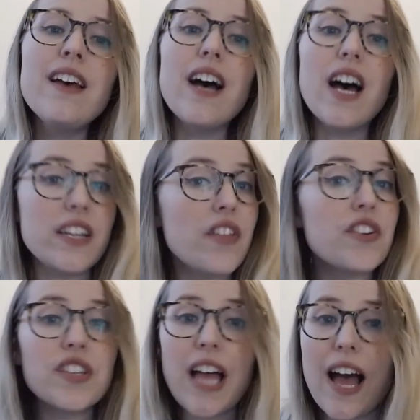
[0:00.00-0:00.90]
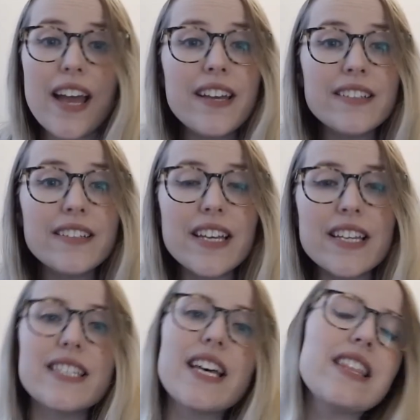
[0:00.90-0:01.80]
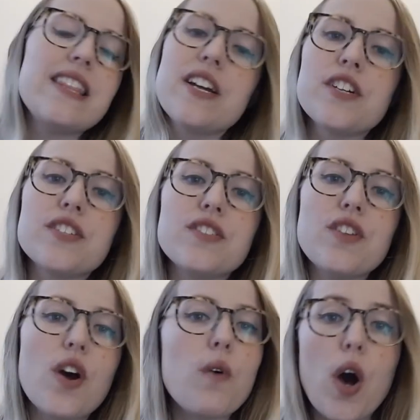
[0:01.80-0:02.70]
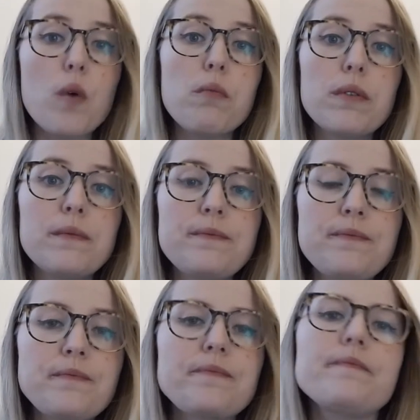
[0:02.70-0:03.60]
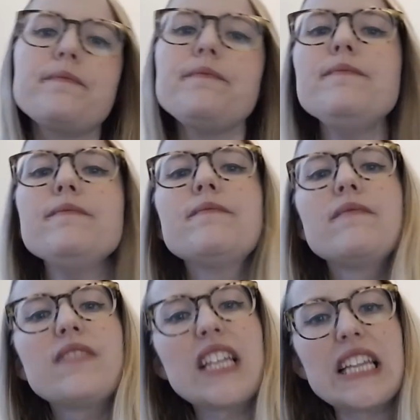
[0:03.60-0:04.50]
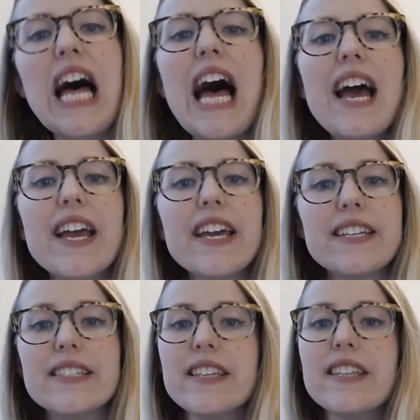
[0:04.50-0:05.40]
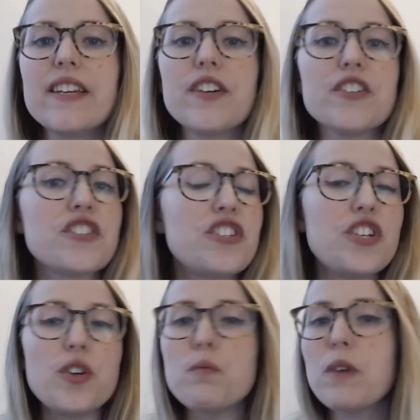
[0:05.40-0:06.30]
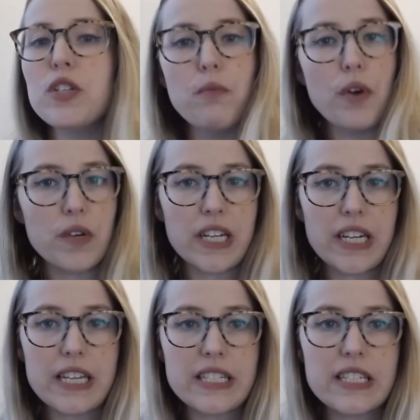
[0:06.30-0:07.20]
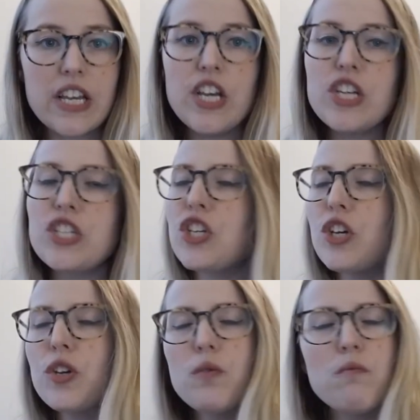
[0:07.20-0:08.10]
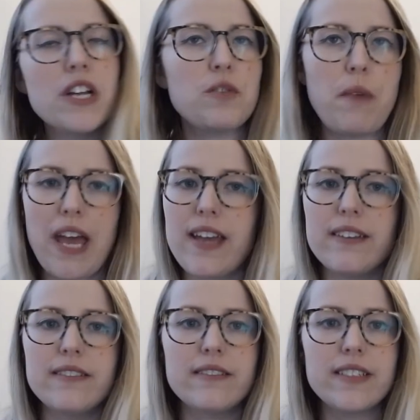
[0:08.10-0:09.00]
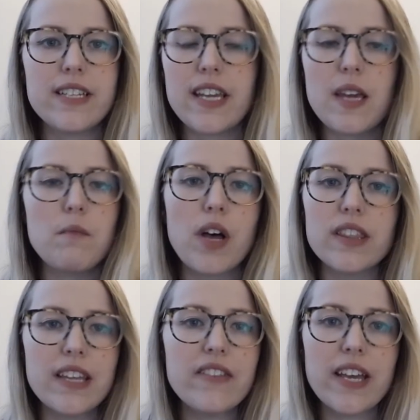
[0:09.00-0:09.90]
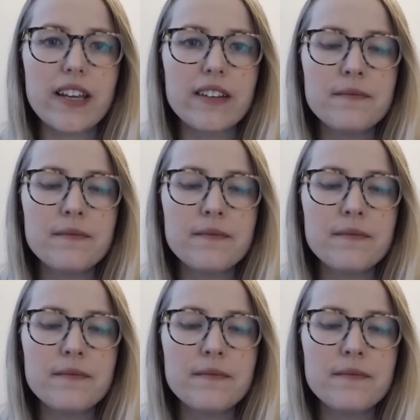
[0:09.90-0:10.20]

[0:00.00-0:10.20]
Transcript: Another lie is that there is no hope. The lie is that there is too much brokenness, too much pain to keep on living.